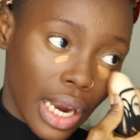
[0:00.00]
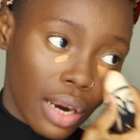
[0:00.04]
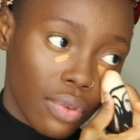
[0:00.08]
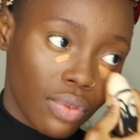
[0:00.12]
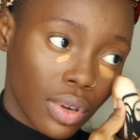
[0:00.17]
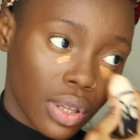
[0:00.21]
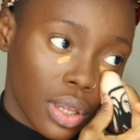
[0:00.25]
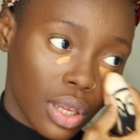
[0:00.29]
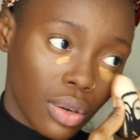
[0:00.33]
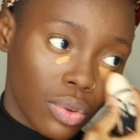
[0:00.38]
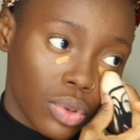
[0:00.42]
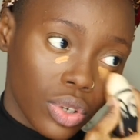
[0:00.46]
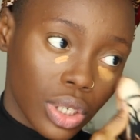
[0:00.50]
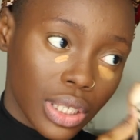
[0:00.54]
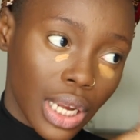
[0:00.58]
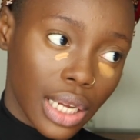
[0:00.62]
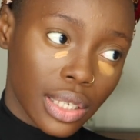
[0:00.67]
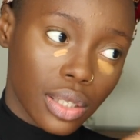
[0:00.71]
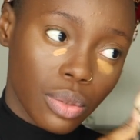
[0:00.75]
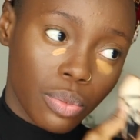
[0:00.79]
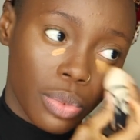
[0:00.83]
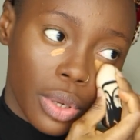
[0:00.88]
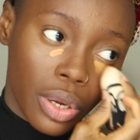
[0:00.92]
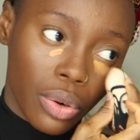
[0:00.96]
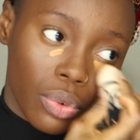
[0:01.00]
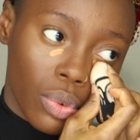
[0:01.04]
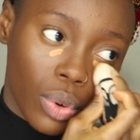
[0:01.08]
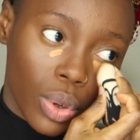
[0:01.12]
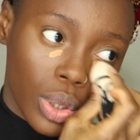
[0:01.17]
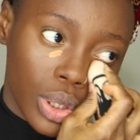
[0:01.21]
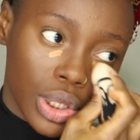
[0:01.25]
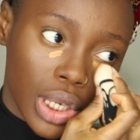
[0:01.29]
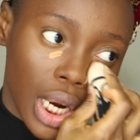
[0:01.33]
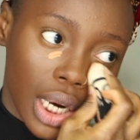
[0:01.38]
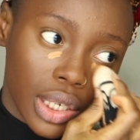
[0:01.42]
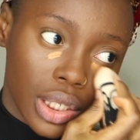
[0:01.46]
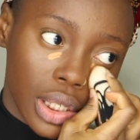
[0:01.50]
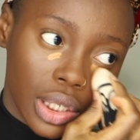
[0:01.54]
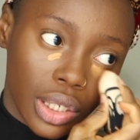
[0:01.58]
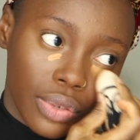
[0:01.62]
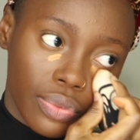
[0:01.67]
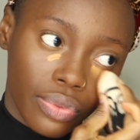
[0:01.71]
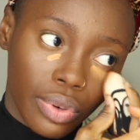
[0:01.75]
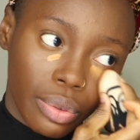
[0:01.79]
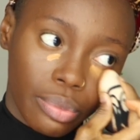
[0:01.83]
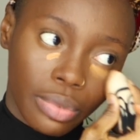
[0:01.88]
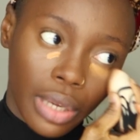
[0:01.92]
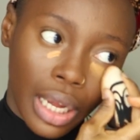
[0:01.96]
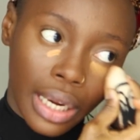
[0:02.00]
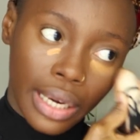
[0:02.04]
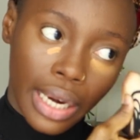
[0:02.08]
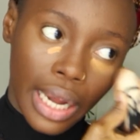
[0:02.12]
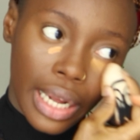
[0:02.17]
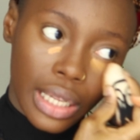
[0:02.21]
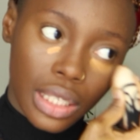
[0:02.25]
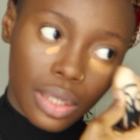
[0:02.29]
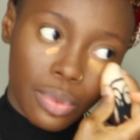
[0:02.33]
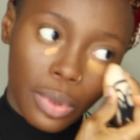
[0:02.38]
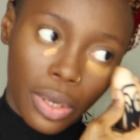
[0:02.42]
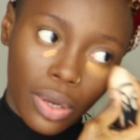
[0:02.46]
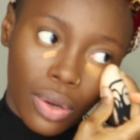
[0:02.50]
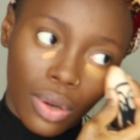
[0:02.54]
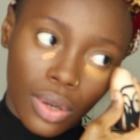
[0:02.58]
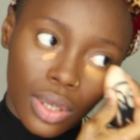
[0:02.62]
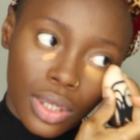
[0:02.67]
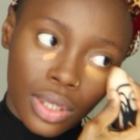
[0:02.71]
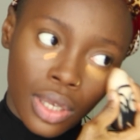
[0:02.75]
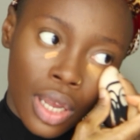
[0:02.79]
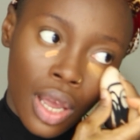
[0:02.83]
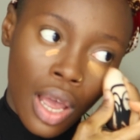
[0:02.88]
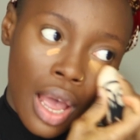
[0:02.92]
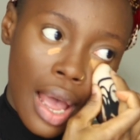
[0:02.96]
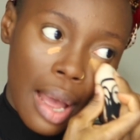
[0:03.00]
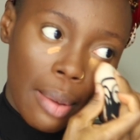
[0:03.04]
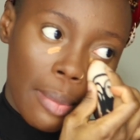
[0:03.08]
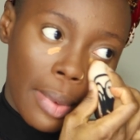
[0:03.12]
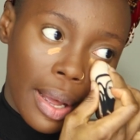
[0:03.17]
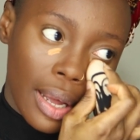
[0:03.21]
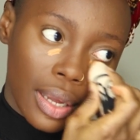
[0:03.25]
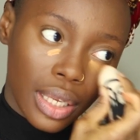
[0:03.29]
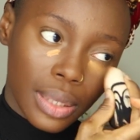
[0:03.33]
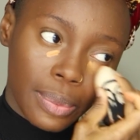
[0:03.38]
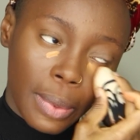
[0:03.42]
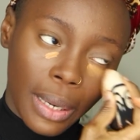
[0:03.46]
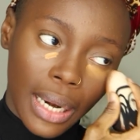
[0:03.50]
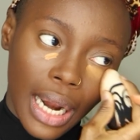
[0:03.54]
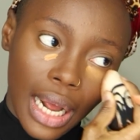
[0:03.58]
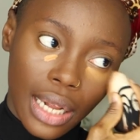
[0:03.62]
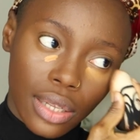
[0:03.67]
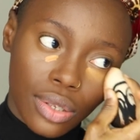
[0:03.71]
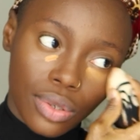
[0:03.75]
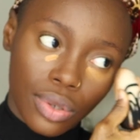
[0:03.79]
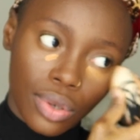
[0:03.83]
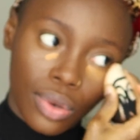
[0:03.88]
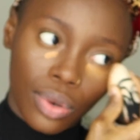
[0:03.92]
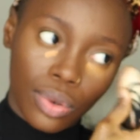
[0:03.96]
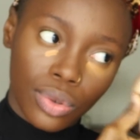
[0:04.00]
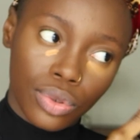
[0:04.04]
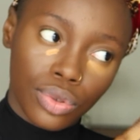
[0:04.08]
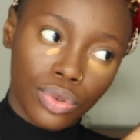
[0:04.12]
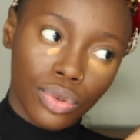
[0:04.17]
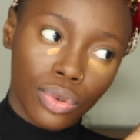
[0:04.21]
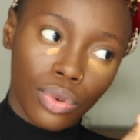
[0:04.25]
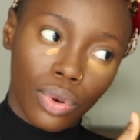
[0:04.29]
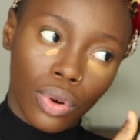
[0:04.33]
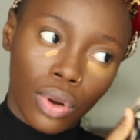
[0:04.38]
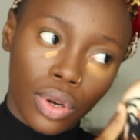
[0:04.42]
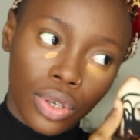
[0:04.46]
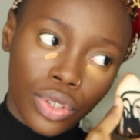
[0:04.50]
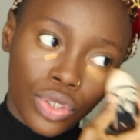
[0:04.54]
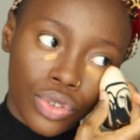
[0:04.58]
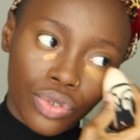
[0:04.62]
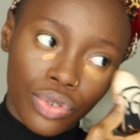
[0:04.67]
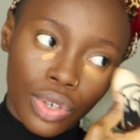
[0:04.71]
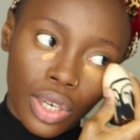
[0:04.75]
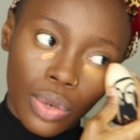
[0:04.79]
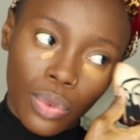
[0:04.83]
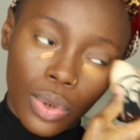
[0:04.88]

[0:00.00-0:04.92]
Everything just had to be a rush actually from that night, because my husband had to go do laundry.